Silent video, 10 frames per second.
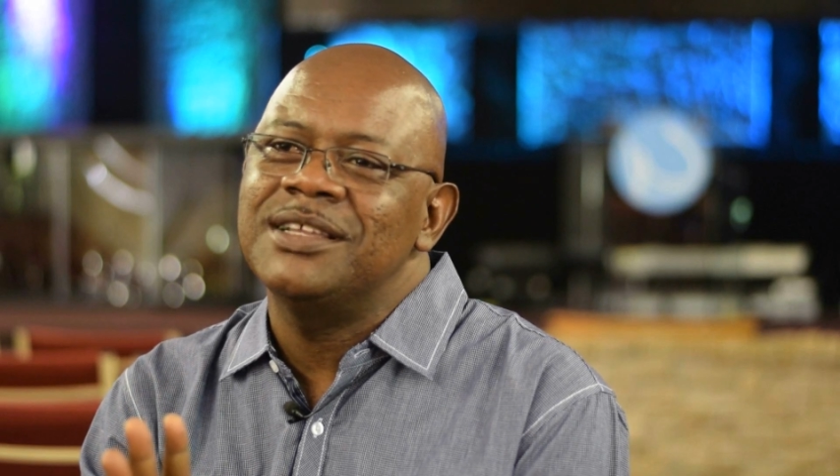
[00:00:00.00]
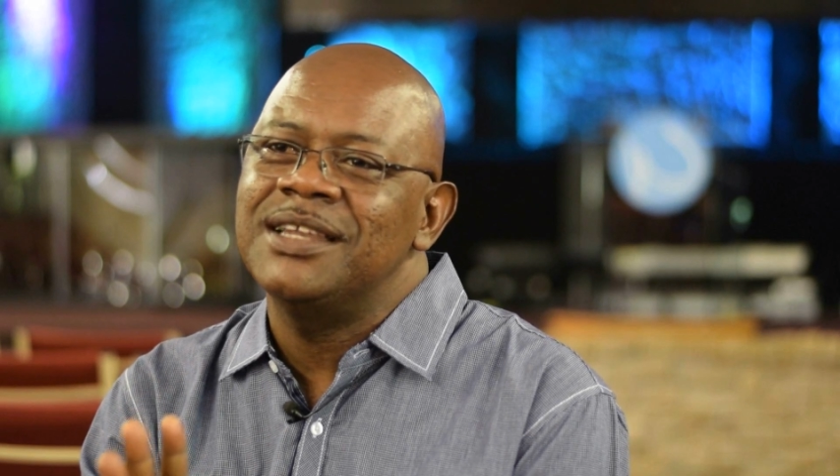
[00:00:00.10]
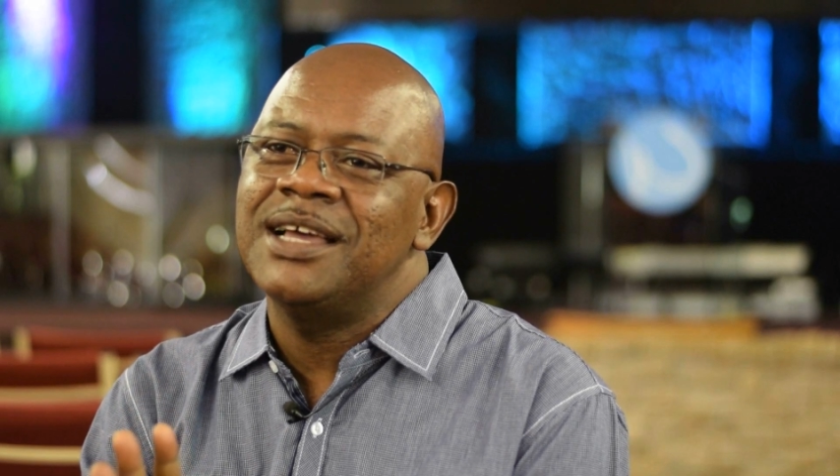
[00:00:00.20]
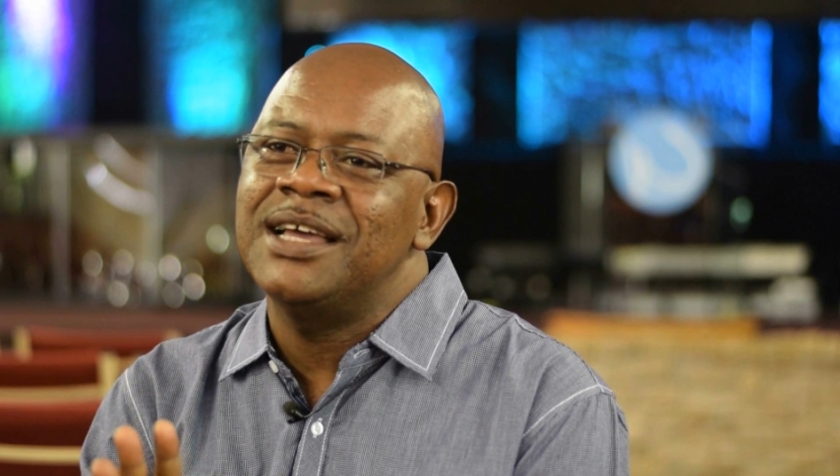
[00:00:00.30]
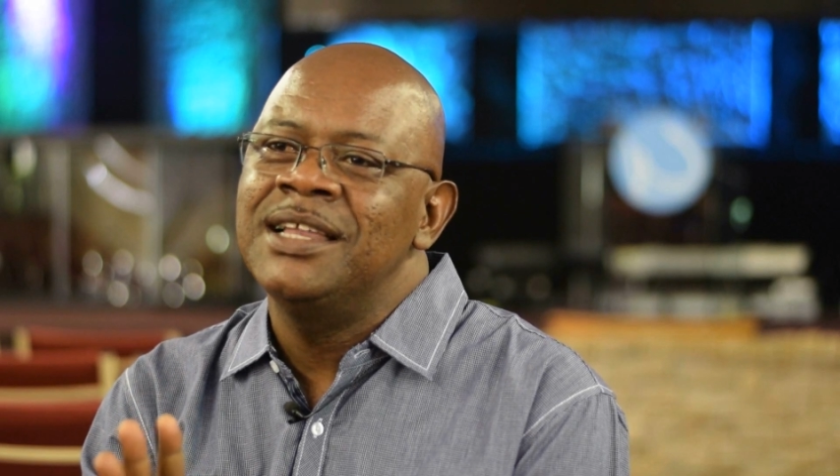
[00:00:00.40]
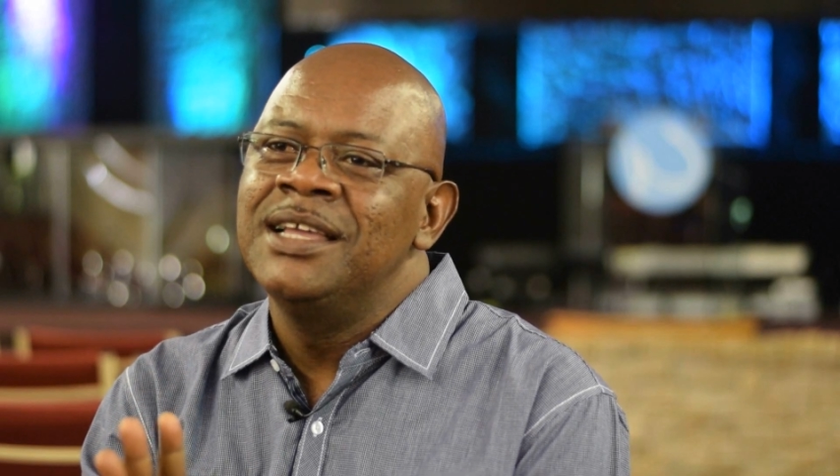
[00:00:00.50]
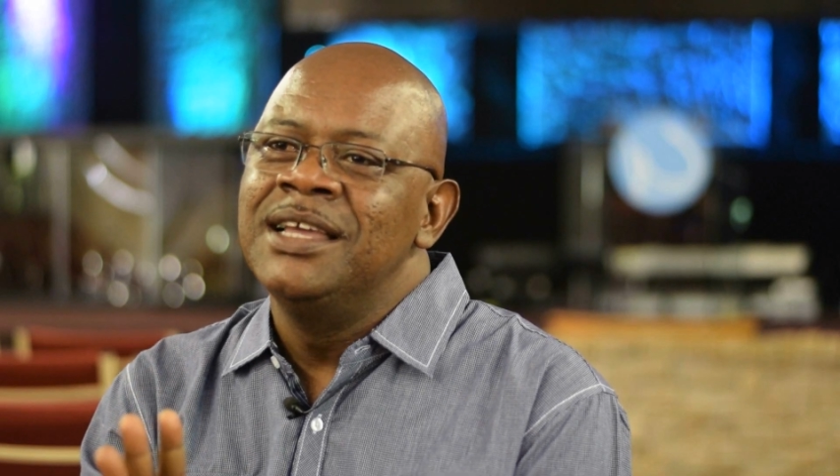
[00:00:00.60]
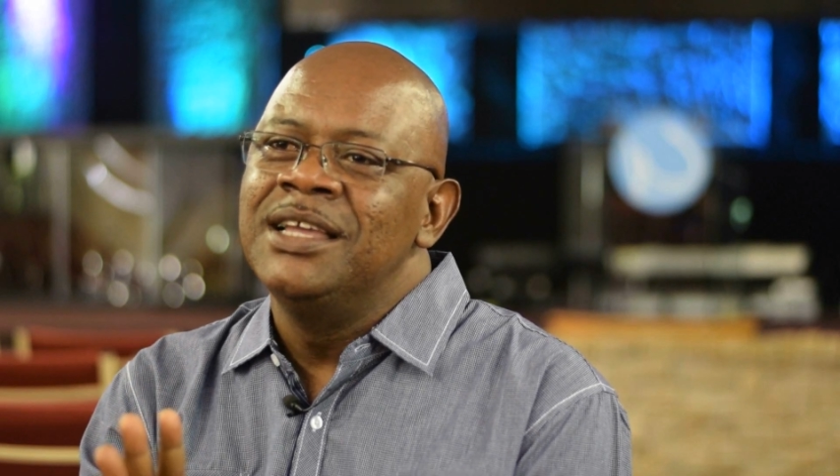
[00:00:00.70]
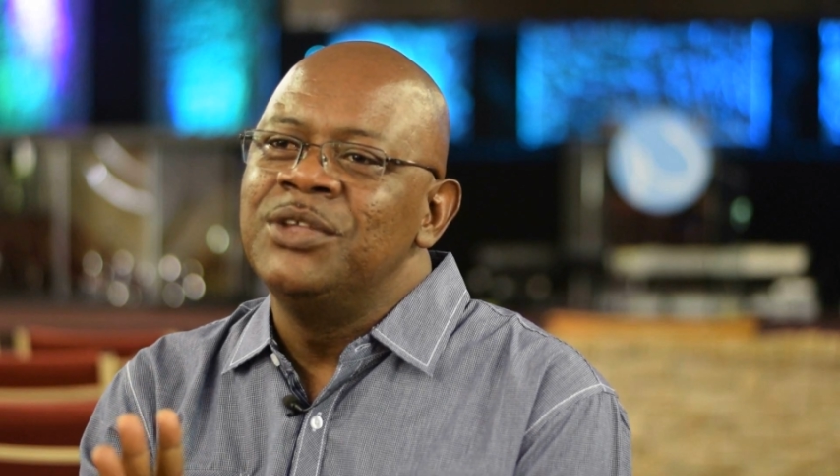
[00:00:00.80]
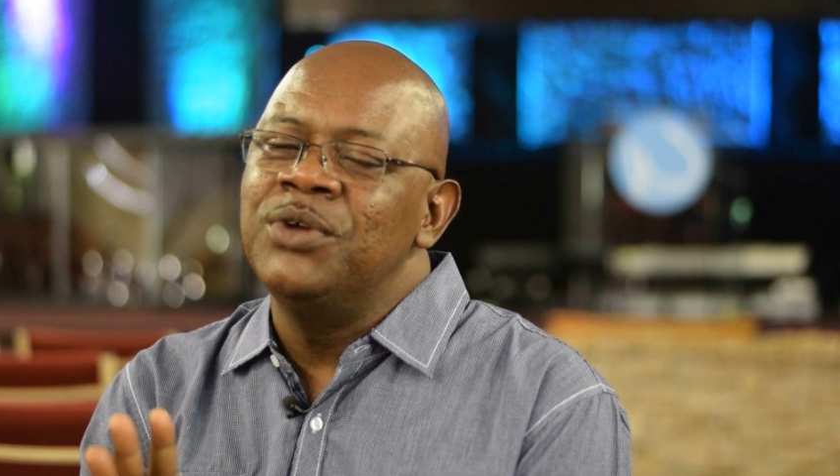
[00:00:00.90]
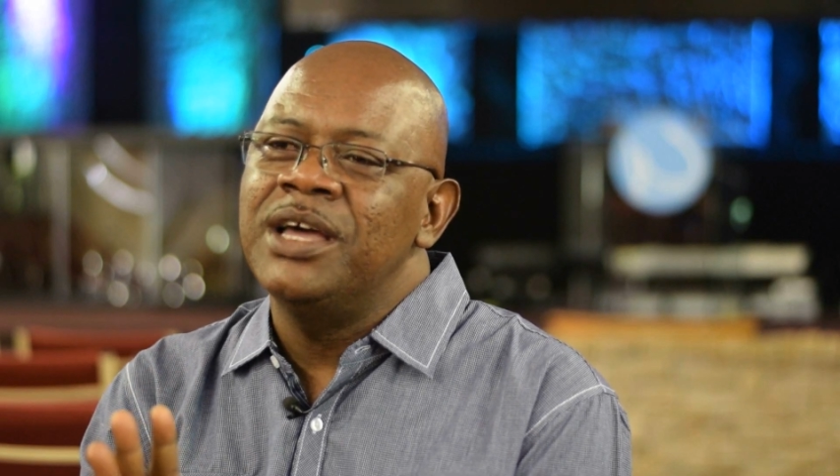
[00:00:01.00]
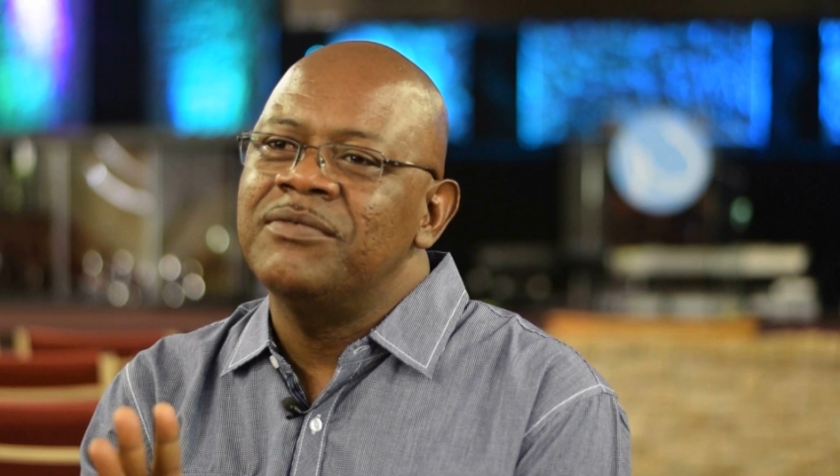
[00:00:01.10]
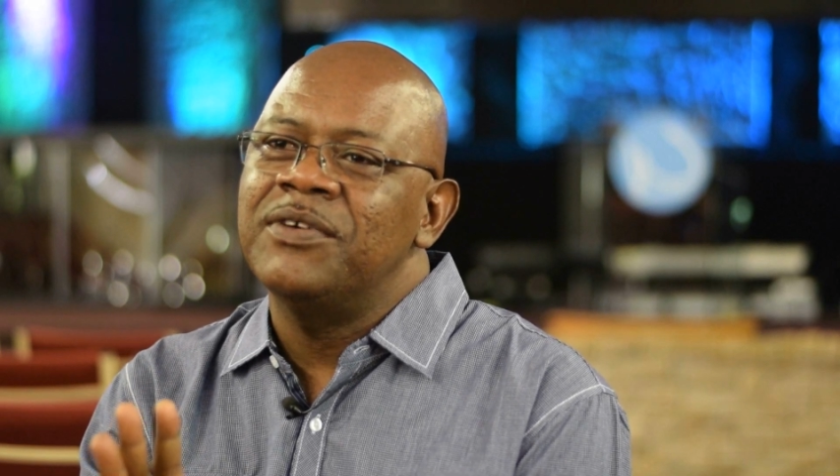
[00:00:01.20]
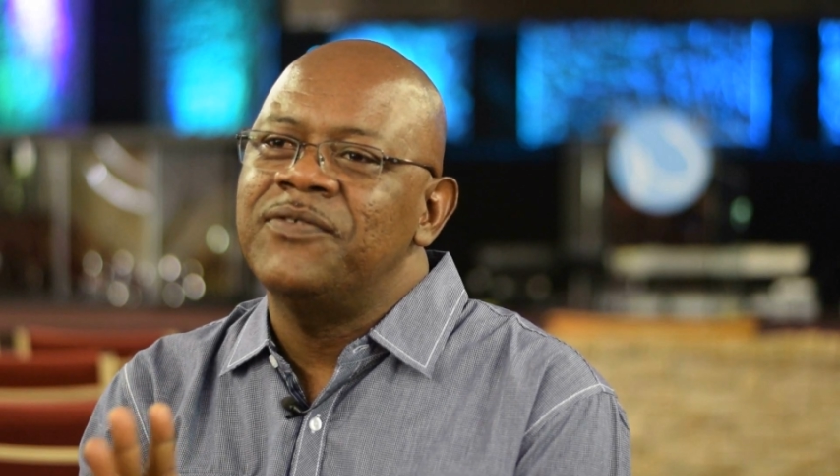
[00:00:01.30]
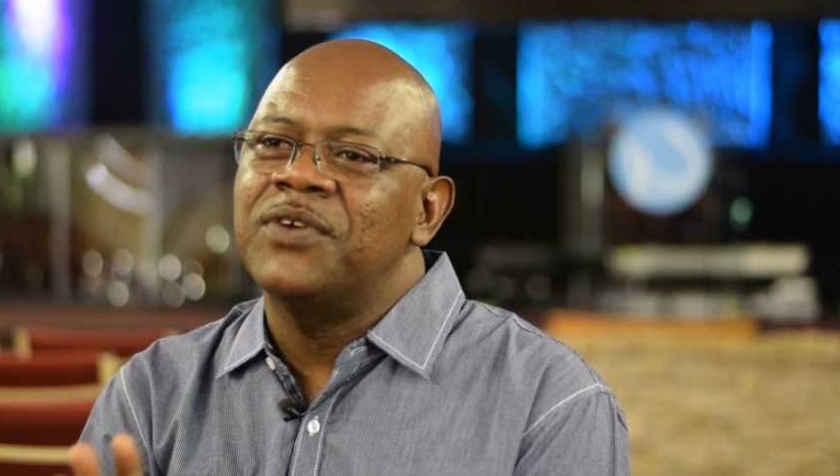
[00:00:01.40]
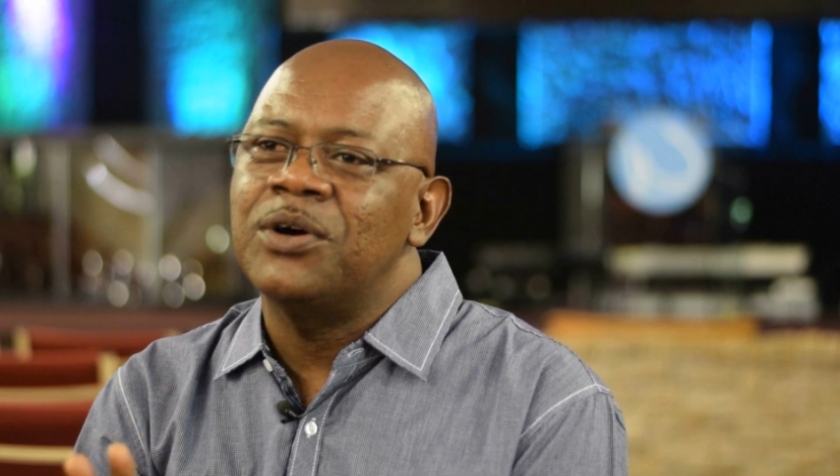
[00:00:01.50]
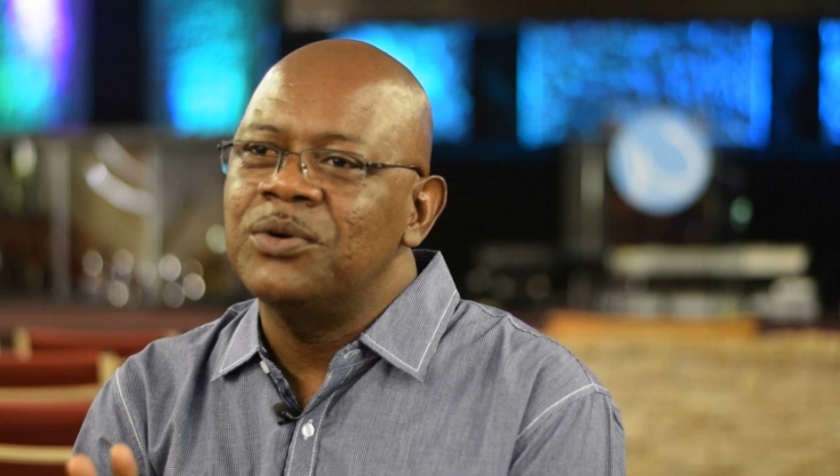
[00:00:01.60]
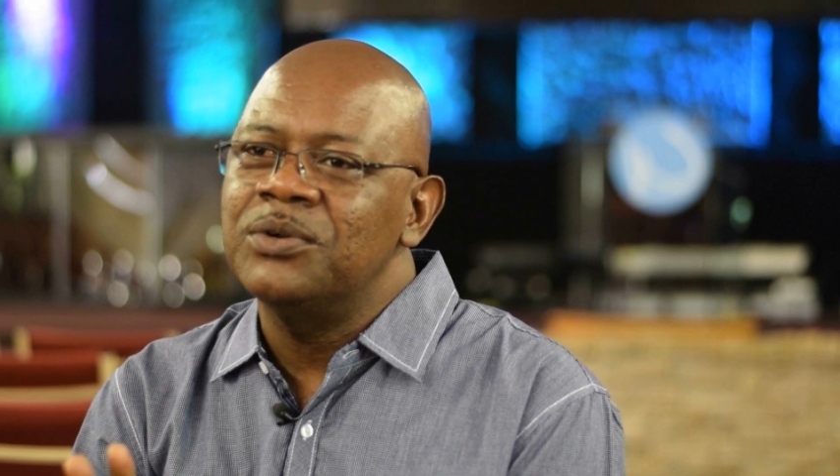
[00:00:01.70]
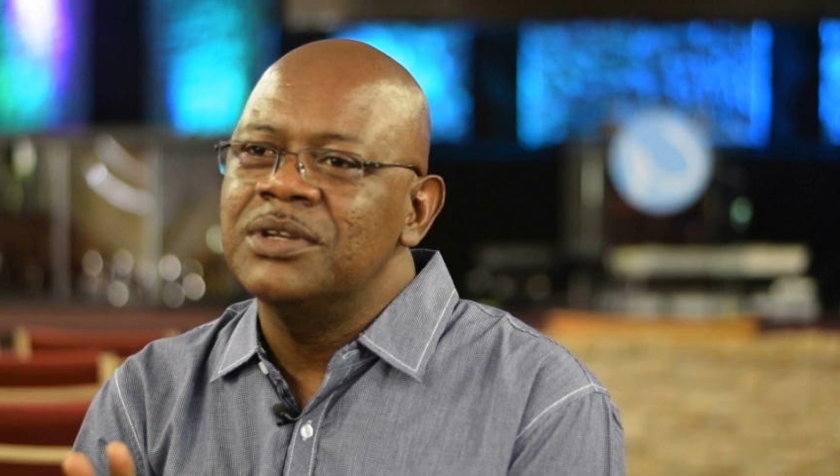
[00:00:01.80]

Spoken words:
not you have a fault.